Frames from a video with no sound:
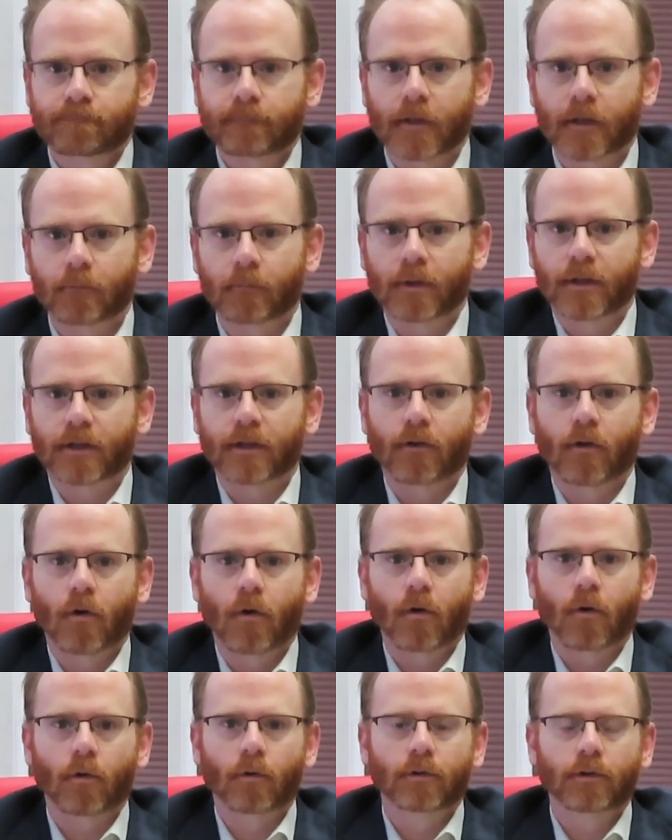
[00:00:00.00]
And we can
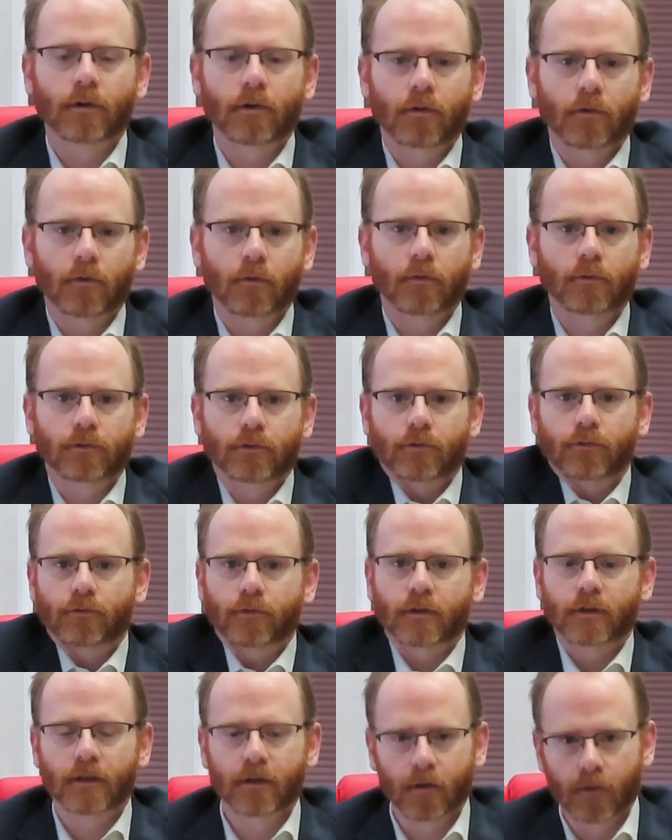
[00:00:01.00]
all, just,
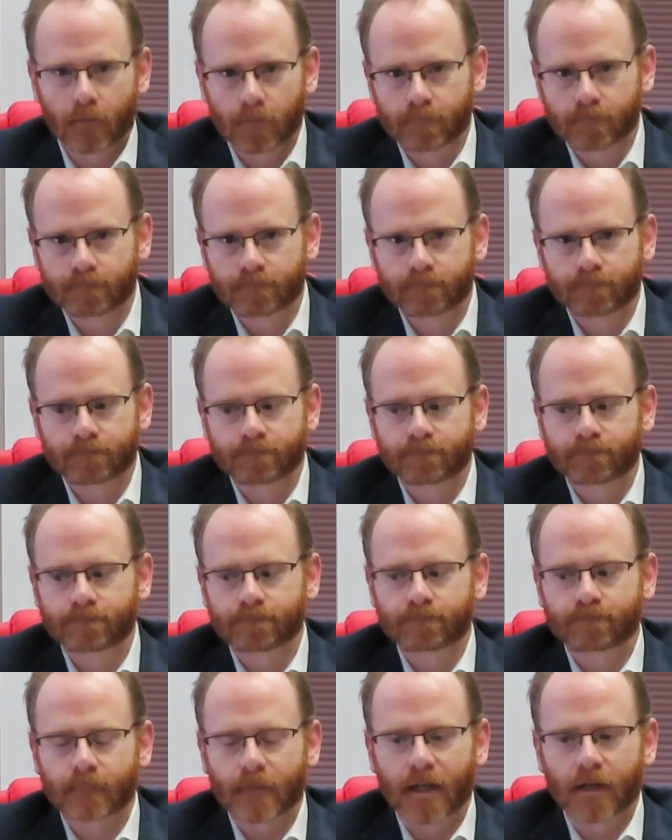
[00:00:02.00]

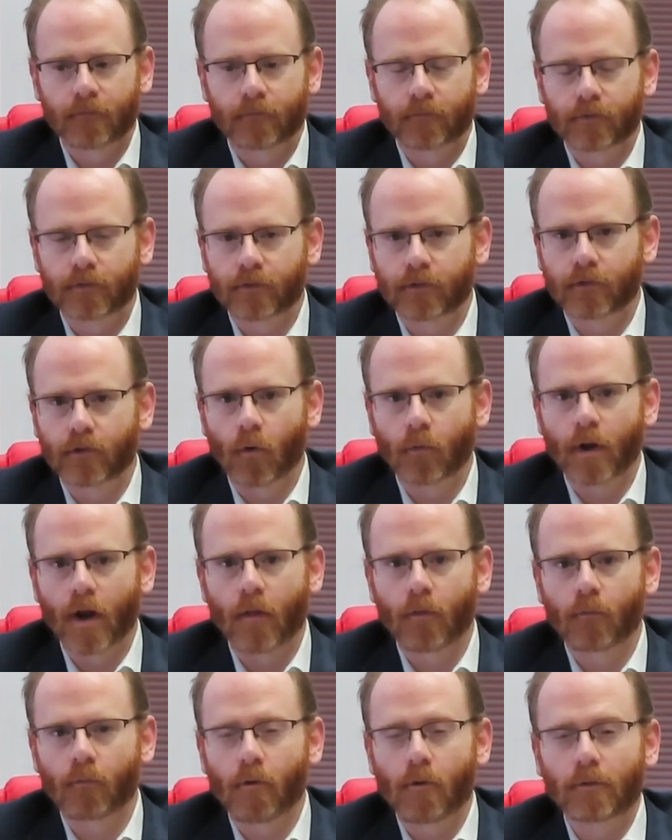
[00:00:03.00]
kind of go
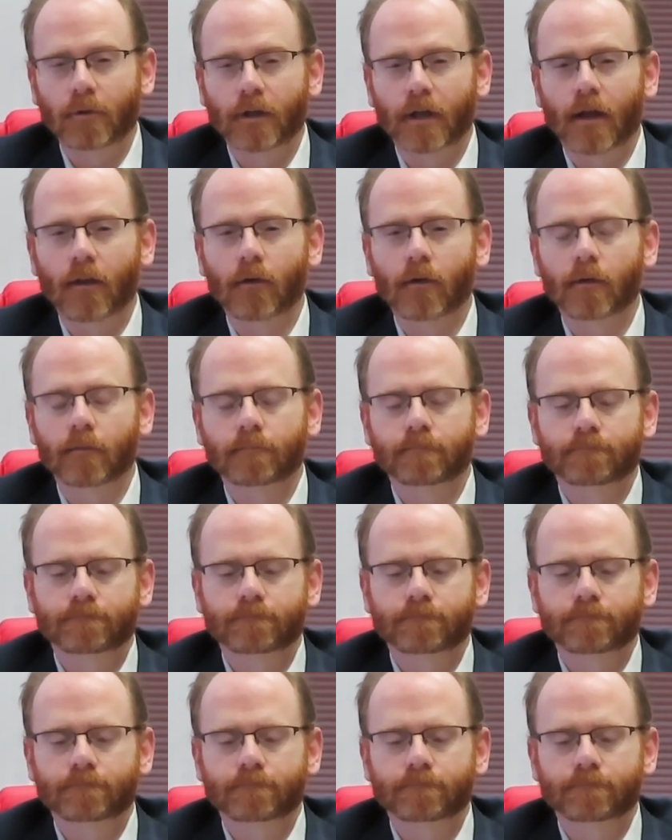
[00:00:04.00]
down the road together.